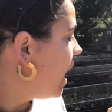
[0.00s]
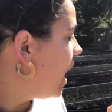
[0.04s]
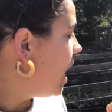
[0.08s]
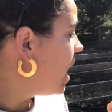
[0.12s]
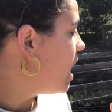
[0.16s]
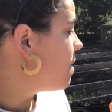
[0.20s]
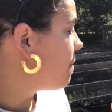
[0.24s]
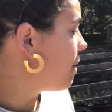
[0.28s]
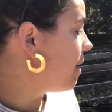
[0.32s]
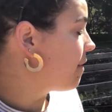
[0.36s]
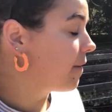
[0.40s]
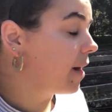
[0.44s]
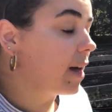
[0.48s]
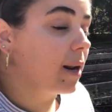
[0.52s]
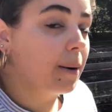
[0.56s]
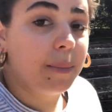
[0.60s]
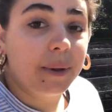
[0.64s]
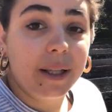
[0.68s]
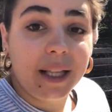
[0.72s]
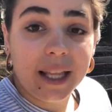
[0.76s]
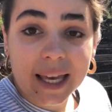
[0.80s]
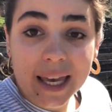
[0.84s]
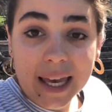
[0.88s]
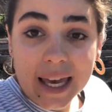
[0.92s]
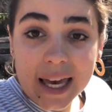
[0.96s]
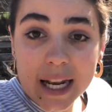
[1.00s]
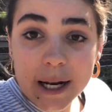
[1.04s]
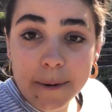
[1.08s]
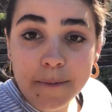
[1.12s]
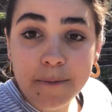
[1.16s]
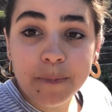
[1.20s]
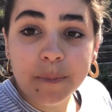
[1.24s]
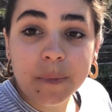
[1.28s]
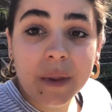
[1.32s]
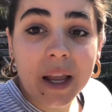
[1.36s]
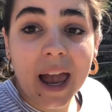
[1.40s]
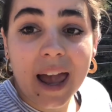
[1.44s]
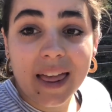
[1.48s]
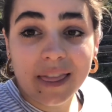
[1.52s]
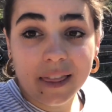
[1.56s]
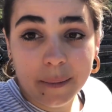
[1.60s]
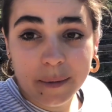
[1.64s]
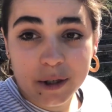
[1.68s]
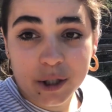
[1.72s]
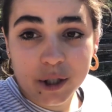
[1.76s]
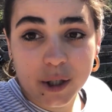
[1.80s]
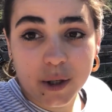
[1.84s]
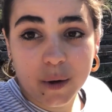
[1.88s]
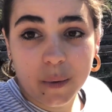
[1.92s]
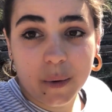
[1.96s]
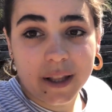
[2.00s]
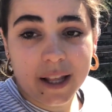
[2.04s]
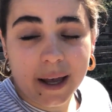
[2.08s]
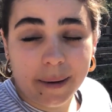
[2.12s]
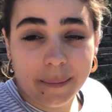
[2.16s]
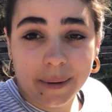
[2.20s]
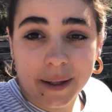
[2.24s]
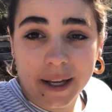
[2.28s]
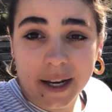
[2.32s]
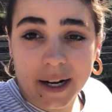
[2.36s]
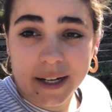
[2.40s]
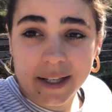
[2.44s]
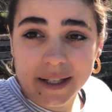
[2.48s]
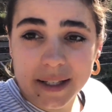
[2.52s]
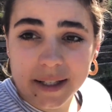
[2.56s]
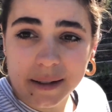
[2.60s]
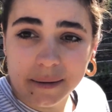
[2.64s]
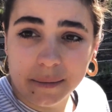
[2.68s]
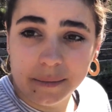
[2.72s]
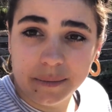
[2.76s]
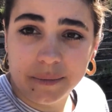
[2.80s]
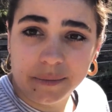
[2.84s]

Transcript: Um, I've got a plan and let me show you what that plan is.